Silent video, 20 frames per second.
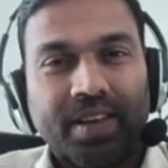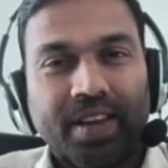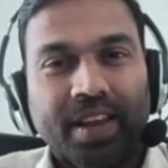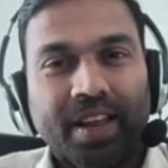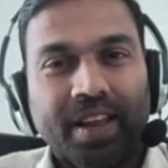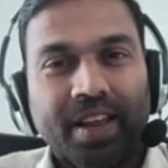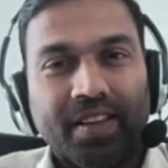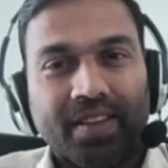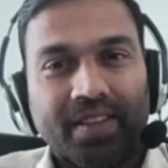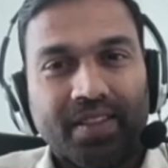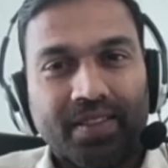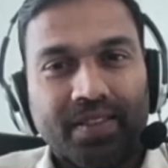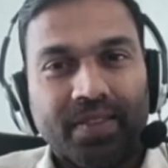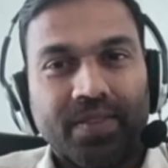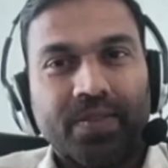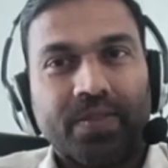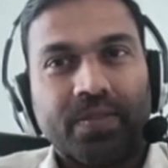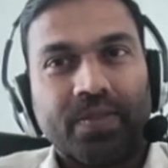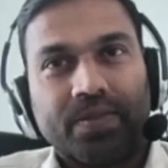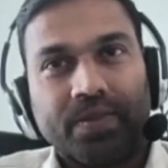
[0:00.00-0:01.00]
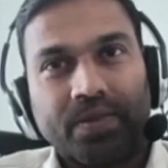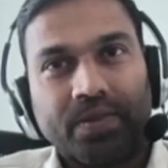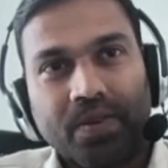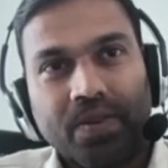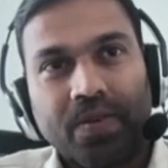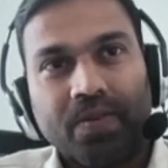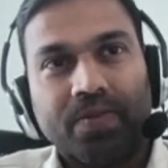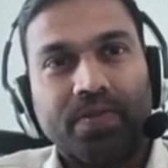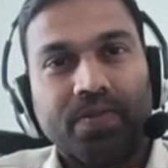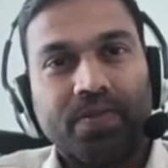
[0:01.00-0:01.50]
analysis
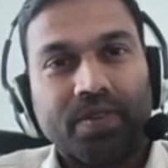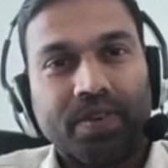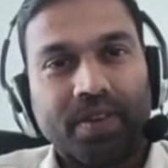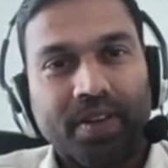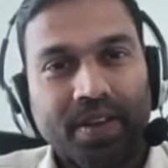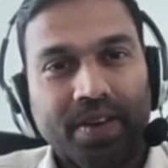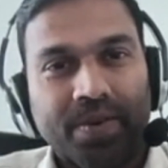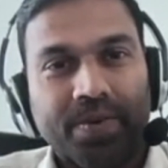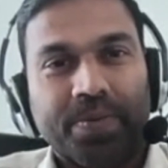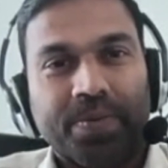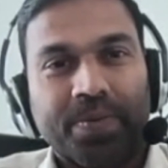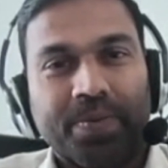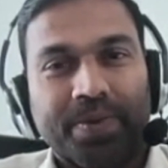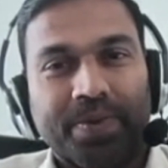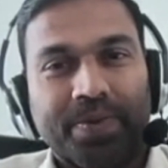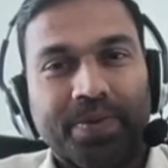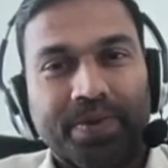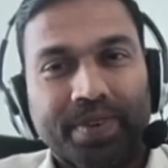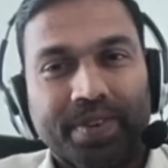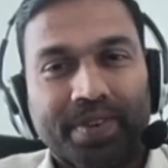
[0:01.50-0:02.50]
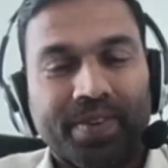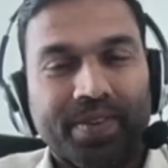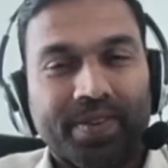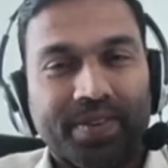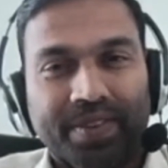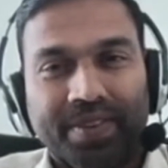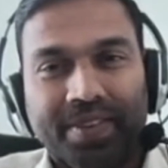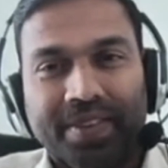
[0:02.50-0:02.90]
of aerospace vehicles.